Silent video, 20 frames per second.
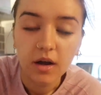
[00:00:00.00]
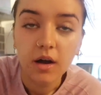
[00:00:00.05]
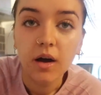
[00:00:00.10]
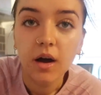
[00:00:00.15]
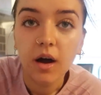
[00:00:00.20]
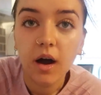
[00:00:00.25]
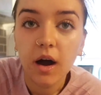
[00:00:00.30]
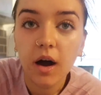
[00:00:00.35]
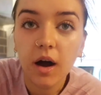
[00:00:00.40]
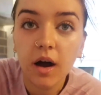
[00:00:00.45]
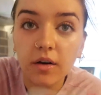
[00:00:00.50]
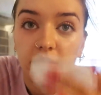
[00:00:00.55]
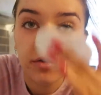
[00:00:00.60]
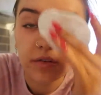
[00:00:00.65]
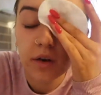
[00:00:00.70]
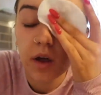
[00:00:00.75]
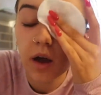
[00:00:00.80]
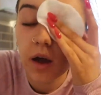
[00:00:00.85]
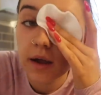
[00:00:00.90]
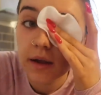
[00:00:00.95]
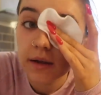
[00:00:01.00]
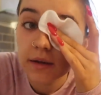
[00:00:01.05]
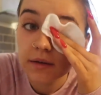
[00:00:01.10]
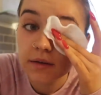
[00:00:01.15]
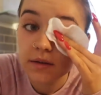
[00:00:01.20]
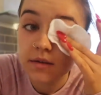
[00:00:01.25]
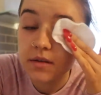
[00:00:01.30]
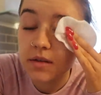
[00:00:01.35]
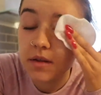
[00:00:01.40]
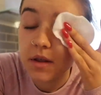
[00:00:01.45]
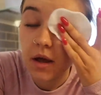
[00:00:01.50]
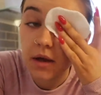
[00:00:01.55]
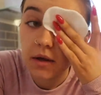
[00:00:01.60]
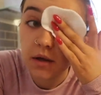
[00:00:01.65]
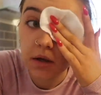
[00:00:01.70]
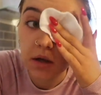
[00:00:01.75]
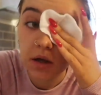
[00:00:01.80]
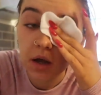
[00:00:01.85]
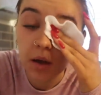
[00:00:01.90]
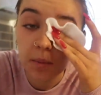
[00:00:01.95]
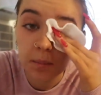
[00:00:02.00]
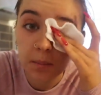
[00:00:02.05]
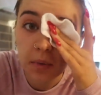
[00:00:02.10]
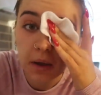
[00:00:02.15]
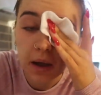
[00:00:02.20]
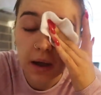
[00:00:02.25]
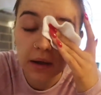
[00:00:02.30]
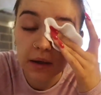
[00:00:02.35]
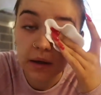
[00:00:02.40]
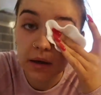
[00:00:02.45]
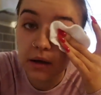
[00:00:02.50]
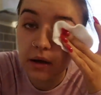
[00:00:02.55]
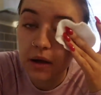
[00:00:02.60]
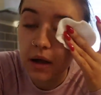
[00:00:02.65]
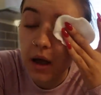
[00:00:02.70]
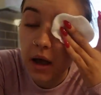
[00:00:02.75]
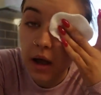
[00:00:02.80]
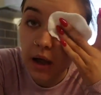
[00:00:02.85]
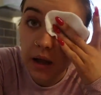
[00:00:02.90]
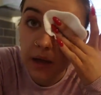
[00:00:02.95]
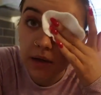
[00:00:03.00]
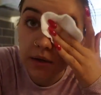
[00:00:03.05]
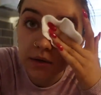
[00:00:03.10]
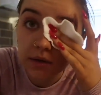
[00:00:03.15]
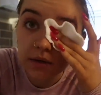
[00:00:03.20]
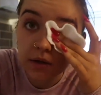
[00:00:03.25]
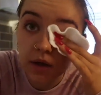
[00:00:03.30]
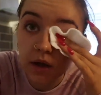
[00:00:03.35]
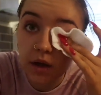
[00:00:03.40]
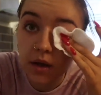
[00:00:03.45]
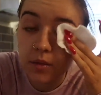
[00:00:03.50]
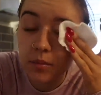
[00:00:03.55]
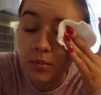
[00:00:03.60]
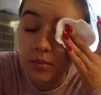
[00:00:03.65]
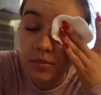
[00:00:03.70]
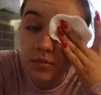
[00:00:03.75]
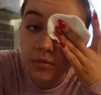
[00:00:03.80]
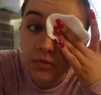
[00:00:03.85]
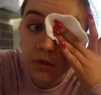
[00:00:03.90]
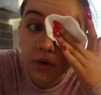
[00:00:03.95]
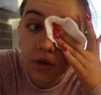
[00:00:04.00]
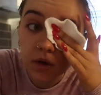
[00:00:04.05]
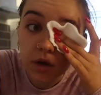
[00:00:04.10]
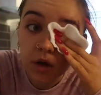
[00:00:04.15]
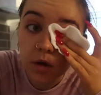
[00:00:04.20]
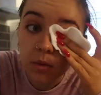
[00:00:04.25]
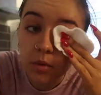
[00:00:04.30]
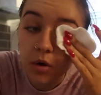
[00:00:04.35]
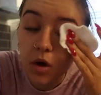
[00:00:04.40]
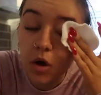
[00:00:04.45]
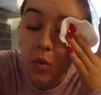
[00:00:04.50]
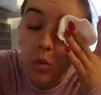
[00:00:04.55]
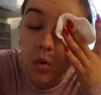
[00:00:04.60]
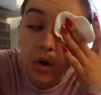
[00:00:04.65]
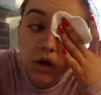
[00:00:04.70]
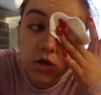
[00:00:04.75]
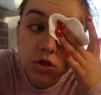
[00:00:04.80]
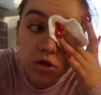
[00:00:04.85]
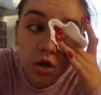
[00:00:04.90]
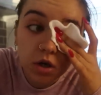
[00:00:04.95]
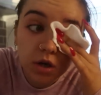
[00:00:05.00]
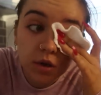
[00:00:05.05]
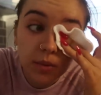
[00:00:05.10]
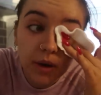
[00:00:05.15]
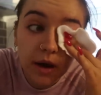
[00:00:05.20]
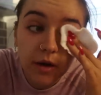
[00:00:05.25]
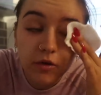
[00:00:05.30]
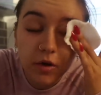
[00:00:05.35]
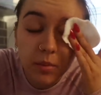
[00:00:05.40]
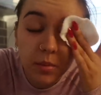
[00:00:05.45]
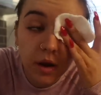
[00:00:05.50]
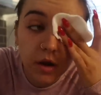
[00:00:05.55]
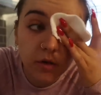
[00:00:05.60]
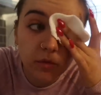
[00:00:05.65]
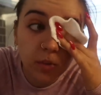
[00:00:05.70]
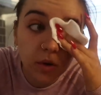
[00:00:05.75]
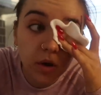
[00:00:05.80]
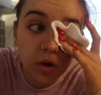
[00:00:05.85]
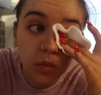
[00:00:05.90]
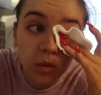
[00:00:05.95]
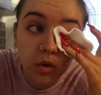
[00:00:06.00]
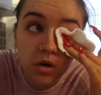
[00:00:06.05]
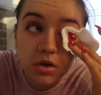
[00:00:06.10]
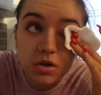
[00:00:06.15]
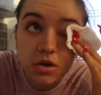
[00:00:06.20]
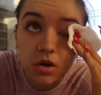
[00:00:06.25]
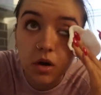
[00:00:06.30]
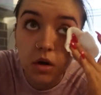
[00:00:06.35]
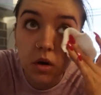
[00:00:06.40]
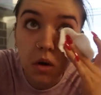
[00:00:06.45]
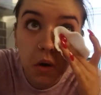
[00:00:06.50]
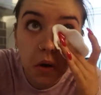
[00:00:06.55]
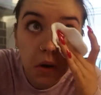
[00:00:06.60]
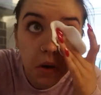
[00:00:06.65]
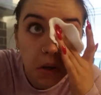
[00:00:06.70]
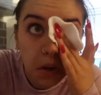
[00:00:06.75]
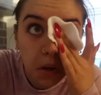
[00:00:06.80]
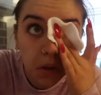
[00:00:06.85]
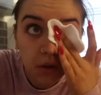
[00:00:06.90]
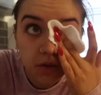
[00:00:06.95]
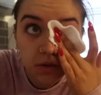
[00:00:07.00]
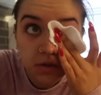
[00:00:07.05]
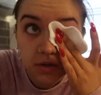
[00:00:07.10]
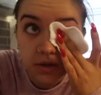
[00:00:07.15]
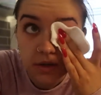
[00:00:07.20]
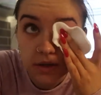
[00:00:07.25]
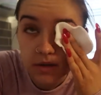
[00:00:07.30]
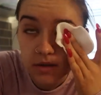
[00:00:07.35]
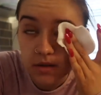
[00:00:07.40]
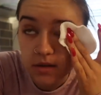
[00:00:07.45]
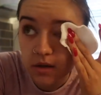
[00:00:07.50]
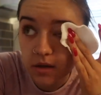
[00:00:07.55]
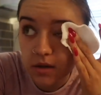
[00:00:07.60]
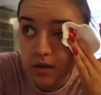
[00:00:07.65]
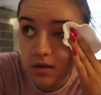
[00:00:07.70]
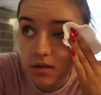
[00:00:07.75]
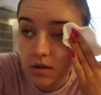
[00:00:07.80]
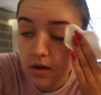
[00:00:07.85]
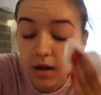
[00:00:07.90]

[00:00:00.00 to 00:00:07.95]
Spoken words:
9:30 so that I could come back and put a wash on or whatever, but I've put a wash on, so that's good.